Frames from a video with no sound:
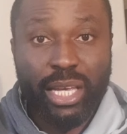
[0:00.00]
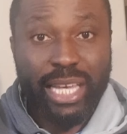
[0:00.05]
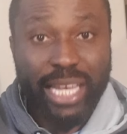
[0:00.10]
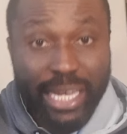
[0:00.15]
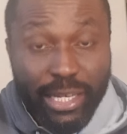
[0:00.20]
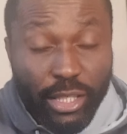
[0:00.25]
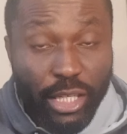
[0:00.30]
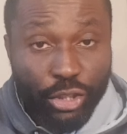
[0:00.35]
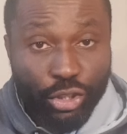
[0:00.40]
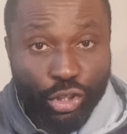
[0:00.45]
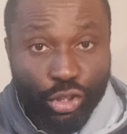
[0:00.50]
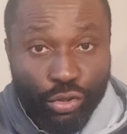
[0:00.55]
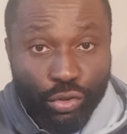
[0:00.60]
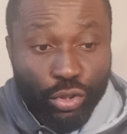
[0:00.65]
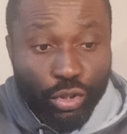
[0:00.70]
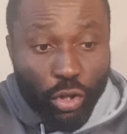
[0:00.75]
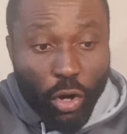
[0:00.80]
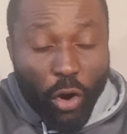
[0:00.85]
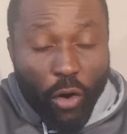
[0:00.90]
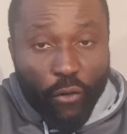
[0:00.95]
in the
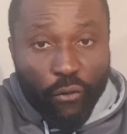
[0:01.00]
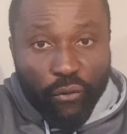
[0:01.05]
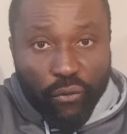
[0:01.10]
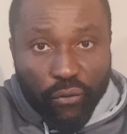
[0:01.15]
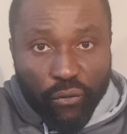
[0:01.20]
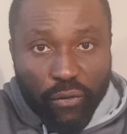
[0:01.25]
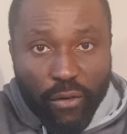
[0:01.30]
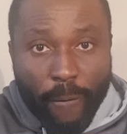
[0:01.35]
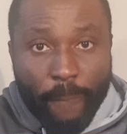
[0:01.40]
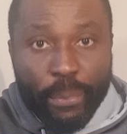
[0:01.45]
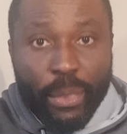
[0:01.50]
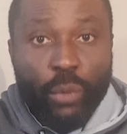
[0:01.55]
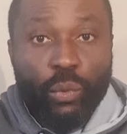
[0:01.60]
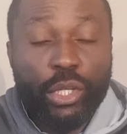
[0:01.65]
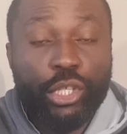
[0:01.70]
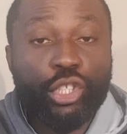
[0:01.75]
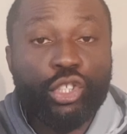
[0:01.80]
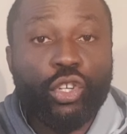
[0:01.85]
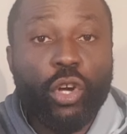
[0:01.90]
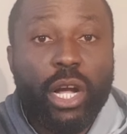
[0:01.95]
truth of when
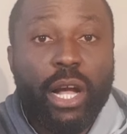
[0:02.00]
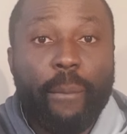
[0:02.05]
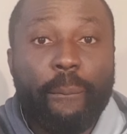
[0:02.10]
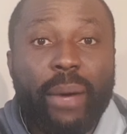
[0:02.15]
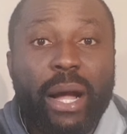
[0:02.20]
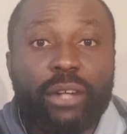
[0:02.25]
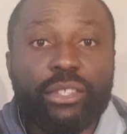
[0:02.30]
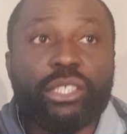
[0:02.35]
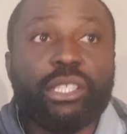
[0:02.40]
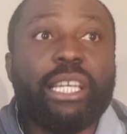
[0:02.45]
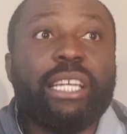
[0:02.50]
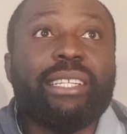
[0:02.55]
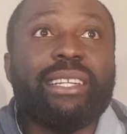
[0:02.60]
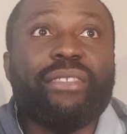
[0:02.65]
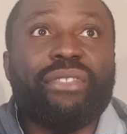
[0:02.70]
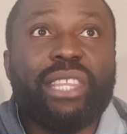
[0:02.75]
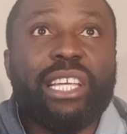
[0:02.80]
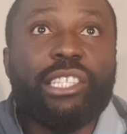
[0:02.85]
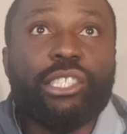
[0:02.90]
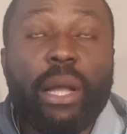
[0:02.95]
you talk about in the
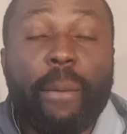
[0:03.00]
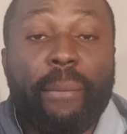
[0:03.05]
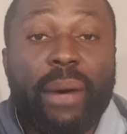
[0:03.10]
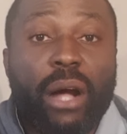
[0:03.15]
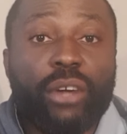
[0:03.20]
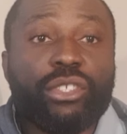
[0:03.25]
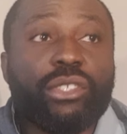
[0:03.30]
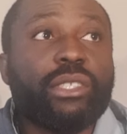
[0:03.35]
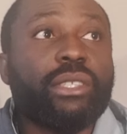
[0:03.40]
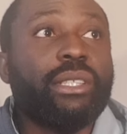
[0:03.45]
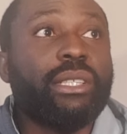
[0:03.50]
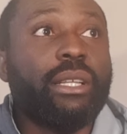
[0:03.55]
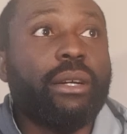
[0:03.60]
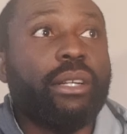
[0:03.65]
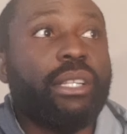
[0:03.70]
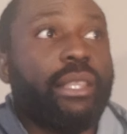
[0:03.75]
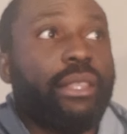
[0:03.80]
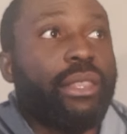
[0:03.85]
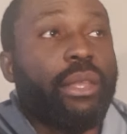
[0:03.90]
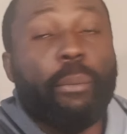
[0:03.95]
things about
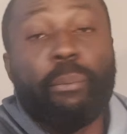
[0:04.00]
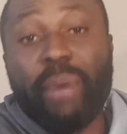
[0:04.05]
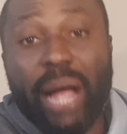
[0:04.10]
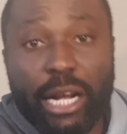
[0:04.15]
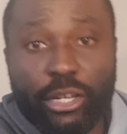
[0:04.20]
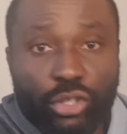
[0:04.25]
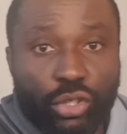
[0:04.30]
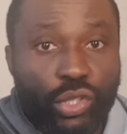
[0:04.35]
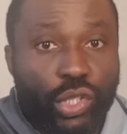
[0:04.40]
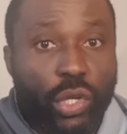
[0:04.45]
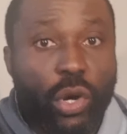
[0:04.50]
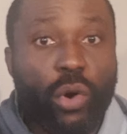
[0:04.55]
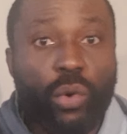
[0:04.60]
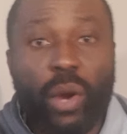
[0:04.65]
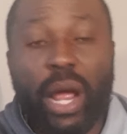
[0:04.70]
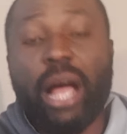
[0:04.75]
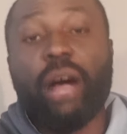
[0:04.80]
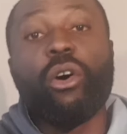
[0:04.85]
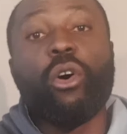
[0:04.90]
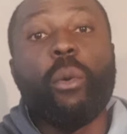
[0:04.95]
the, the back to
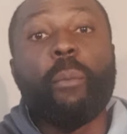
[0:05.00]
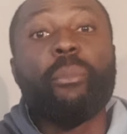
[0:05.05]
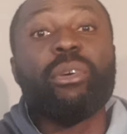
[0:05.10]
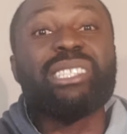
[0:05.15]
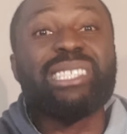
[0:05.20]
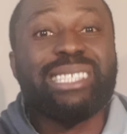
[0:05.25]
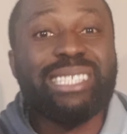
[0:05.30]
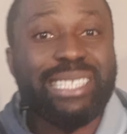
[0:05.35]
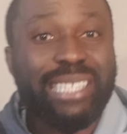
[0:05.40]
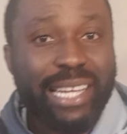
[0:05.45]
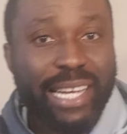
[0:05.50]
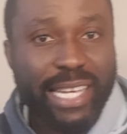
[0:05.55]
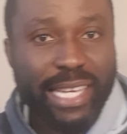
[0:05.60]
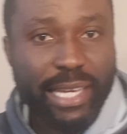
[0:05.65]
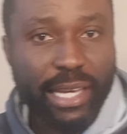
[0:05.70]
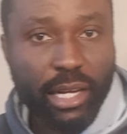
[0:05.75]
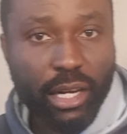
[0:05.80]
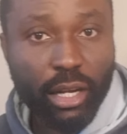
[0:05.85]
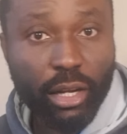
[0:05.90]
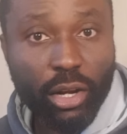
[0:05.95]
Torah or
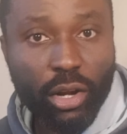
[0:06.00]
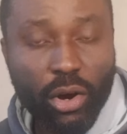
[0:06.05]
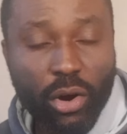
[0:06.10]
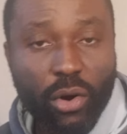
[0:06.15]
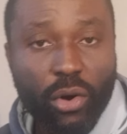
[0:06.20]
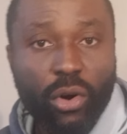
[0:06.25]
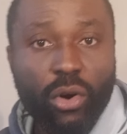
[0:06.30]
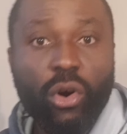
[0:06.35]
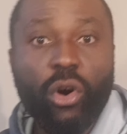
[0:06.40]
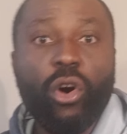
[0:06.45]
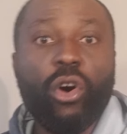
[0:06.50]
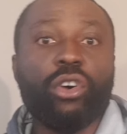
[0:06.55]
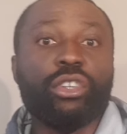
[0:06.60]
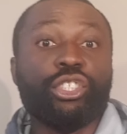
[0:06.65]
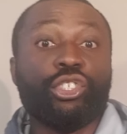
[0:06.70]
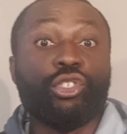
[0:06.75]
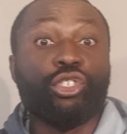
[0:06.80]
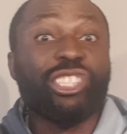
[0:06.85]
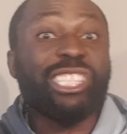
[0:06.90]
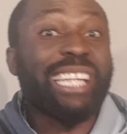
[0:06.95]
Mosaic law or
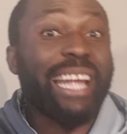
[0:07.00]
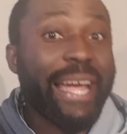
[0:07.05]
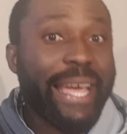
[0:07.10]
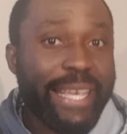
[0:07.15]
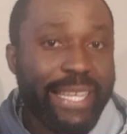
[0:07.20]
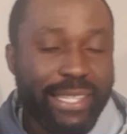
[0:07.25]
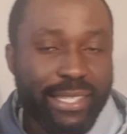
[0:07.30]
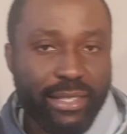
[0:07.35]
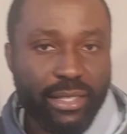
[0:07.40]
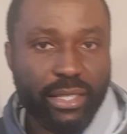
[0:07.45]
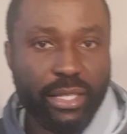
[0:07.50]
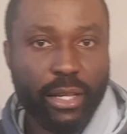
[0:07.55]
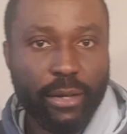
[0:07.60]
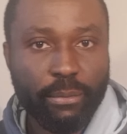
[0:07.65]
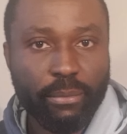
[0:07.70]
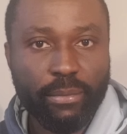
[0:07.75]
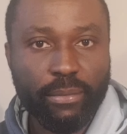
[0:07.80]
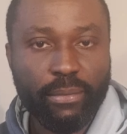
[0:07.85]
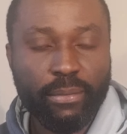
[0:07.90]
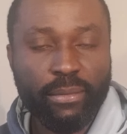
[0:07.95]

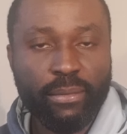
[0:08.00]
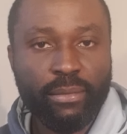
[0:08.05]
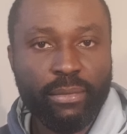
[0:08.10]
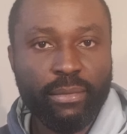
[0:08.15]
Judaism,